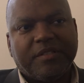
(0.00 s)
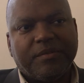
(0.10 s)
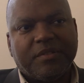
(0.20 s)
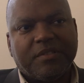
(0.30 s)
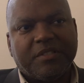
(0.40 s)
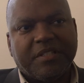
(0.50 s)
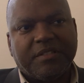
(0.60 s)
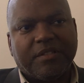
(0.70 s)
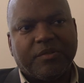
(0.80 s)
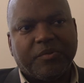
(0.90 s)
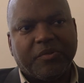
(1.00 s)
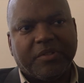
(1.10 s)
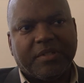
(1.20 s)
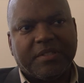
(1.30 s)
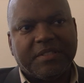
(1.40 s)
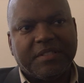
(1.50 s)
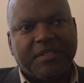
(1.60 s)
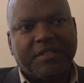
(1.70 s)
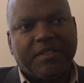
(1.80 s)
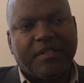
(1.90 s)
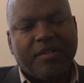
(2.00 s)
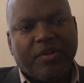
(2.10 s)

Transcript: She's in critical condition.